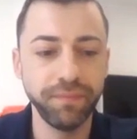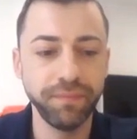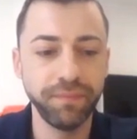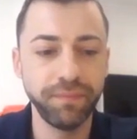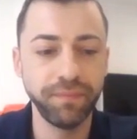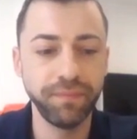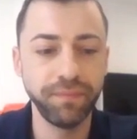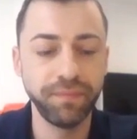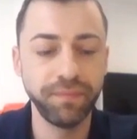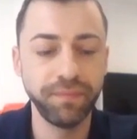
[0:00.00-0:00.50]

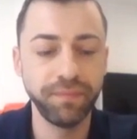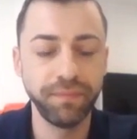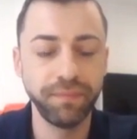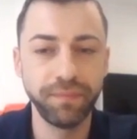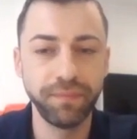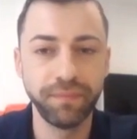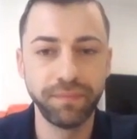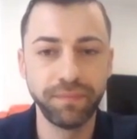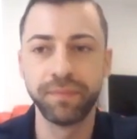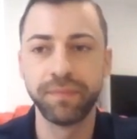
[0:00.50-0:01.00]

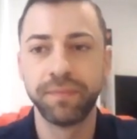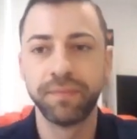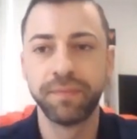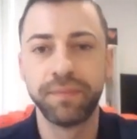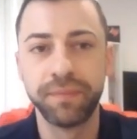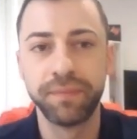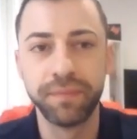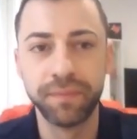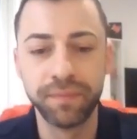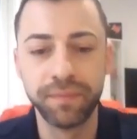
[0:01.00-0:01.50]

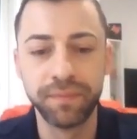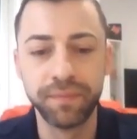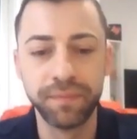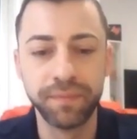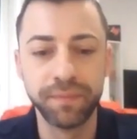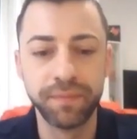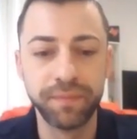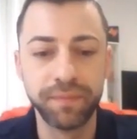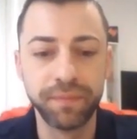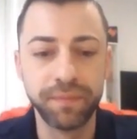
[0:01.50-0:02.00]

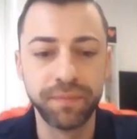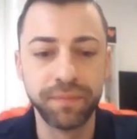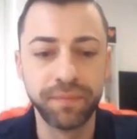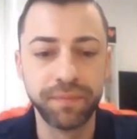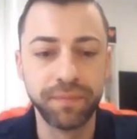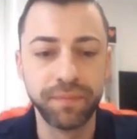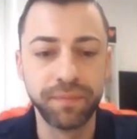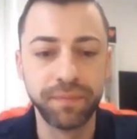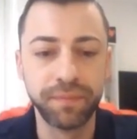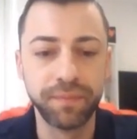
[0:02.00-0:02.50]

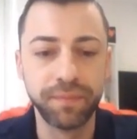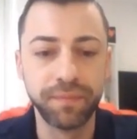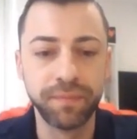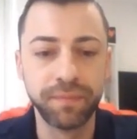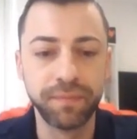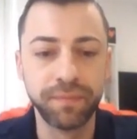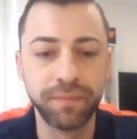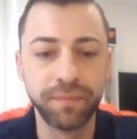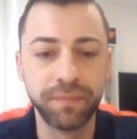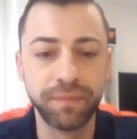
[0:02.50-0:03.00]

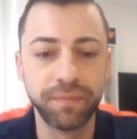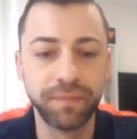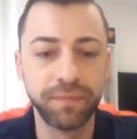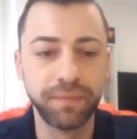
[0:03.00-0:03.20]
[no speech]